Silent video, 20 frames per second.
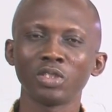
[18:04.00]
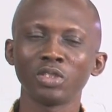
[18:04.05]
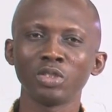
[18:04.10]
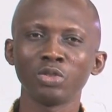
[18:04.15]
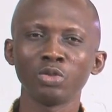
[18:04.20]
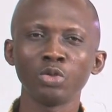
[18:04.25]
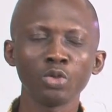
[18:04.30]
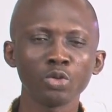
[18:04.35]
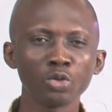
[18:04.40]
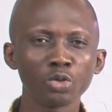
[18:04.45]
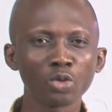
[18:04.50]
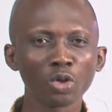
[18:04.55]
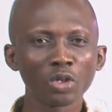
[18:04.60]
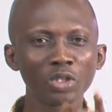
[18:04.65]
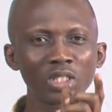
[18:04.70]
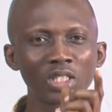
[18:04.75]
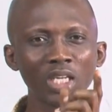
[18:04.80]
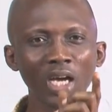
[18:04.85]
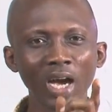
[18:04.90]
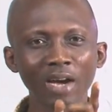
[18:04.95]
You
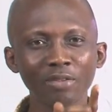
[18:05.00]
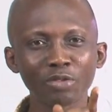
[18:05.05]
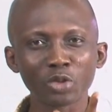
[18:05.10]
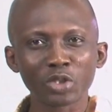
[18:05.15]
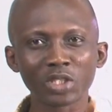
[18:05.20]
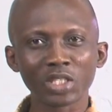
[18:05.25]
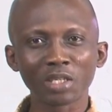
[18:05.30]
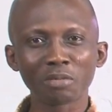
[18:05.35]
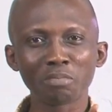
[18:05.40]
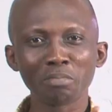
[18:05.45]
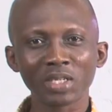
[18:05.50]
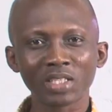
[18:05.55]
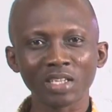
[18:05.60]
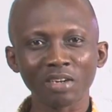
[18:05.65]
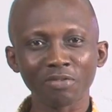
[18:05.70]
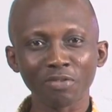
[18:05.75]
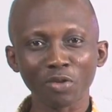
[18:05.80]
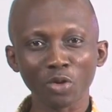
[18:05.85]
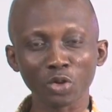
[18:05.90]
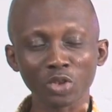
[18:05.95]
don't have to take
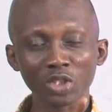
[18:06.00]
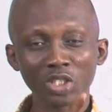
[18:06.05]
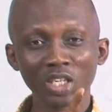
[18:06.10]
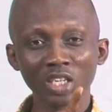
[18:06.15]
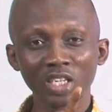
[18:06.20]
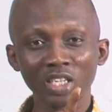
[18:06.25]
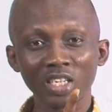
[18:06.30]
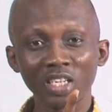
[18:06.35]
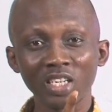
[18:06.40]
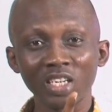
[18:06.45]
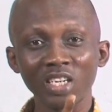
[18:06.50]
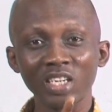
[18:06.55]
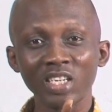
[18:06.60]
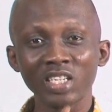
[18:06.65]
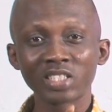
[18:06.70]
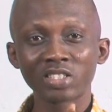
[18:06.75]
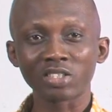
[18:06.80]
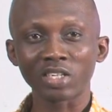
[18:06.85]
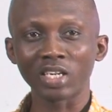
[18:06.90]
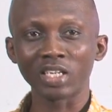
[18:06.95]
metaphors
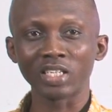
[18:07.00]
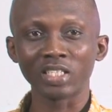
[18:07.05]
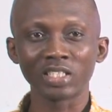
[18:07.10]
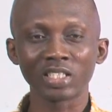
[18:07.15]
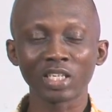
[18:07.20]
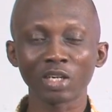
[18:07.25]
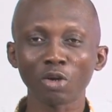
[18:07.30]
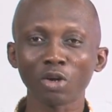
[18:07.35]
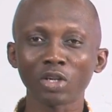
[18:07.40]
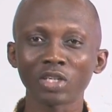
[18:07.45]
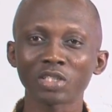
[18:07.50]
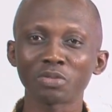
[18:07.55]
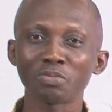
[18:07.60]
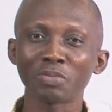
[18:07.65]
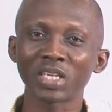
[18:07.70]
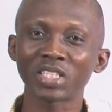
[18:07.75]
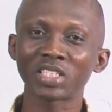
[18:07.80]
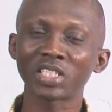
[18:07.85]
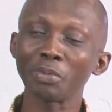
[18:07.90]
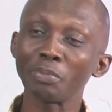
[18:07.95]
literally. The Lord is
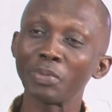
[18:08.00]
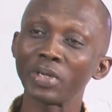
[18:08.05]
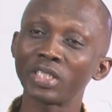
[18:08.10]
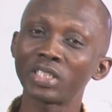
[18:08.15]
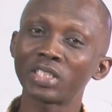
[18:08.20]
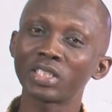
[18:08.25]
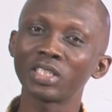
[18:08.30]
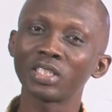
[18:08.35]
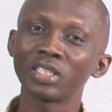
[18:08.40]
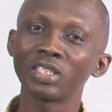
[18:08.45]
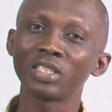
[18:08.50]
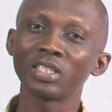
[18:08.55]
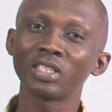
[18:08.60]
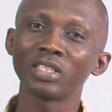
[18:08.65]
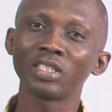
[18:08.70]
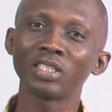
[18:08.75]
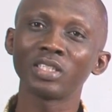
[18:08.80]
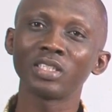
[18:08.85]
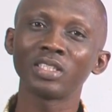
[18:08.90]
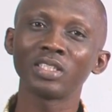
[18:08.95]
my shepherd.
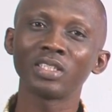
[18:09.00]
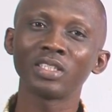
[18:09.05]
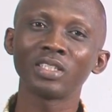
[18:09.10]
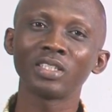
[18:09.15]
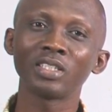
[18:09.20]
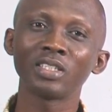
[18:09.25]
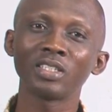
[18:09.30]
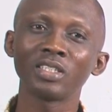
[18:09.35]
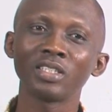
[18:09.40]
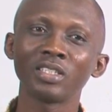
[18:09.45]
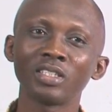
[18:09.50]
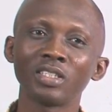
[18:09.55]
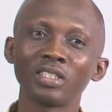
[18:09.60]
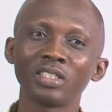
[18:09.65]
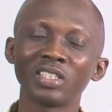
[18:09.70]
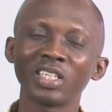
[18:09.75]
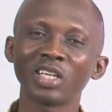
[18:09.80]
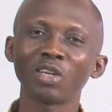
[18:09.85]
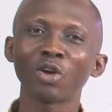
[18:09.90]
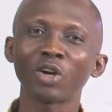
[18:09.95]

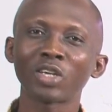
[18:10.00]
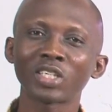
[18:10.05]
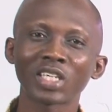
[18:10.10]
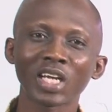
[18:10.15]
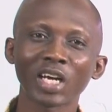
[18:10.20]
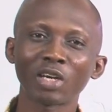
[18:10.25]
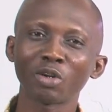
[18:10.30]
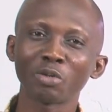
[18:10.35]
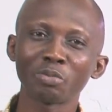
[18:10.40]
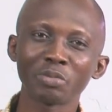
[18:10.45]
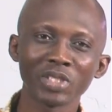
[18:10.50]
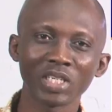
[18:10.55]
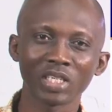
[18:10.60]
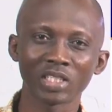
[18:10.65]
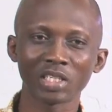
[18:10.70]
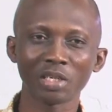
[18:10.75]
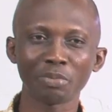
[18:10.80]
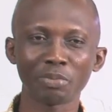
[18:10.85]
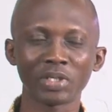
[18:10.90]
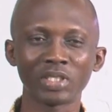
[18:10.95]
The Lord cannot be a
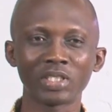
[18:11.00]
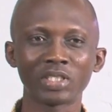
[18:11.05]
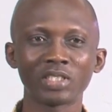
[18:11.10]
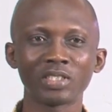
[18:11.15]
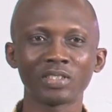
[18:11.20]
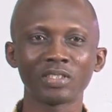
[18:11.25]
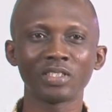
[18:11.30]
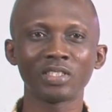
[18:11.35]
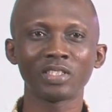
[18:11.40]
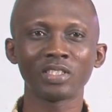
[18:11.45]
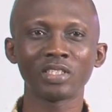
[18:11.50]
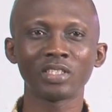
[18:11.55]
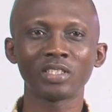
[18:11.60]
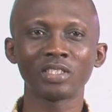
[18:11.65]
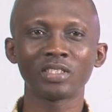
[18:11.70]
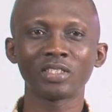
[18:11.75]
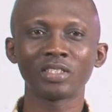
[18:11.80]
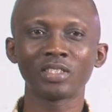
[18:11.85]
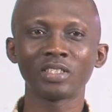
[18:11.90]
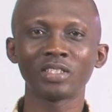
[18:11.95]
shepherd.
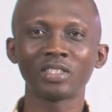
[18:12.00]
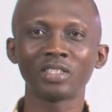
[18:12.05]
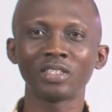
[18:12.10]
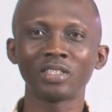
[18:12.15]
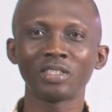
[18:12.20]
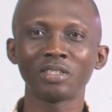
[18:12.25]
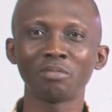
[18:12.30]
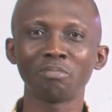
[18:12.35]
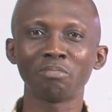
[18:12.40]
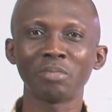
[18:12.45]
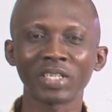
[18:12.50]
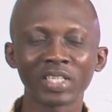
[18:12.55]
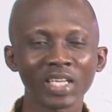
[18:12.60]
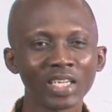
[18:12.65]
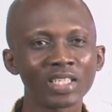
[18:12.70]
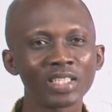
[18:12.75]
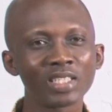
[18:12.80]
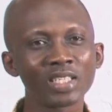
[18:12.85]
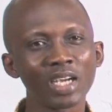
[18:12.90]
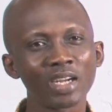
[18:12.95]
But
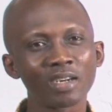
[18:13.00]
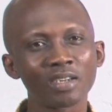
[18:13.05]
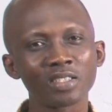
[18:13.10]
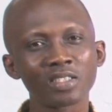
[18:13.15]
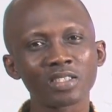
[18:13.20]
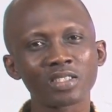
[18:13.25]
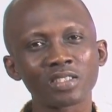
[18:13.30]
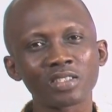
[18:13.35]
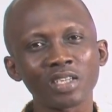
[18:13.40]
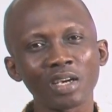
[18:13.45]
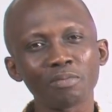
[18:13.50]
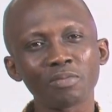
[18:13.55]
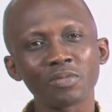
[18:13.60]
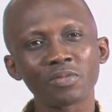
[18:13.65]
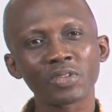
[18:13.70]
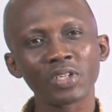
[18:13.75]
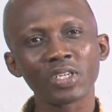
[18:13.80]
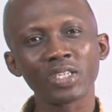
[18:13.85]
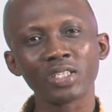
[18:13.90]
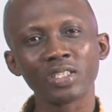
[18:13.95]
then there is
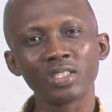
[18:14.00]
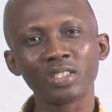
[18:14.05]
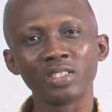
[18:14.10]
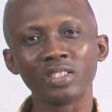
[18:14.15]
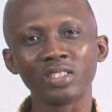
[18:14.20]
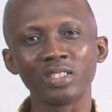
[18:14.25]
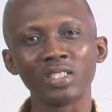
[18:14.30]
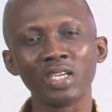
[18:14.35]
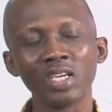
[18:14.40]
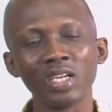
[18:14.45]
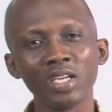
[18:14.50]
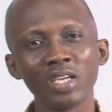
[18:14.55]
something,